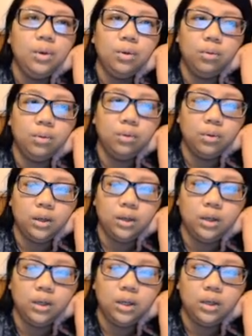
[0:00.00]
or
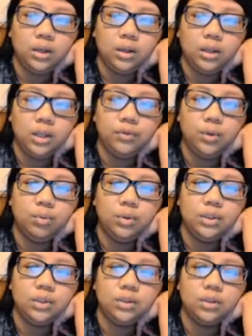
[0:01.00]
if you want
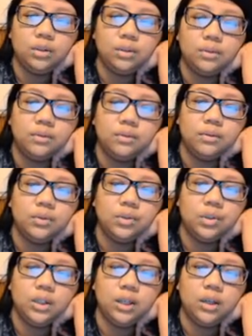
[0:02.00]
to
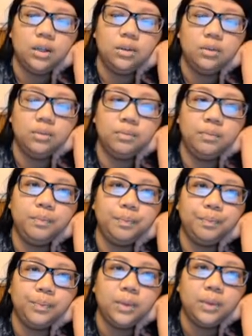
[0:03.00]
share
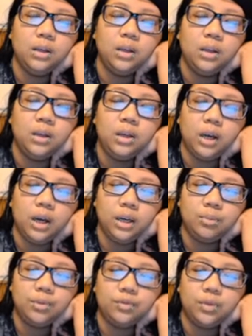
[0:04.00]

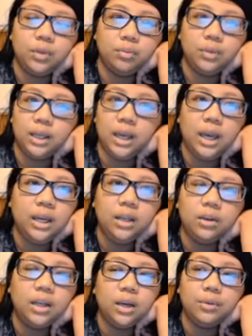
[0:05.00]
items from like any
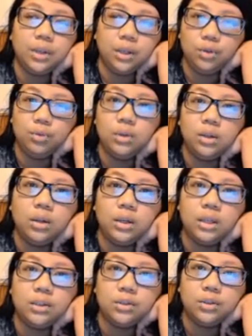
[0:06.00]
account that you can log
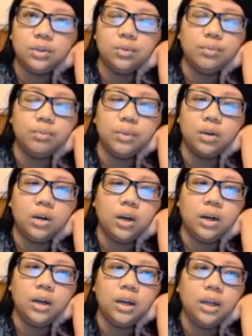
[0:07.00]
into,
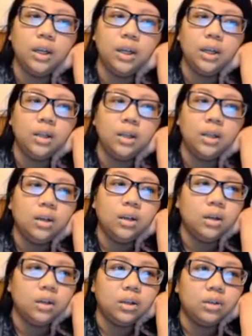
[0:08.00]
Mercari.
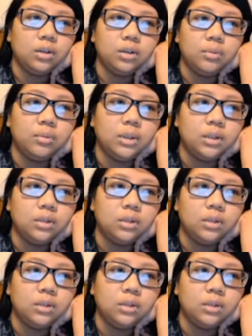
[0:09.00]
Here, let me see.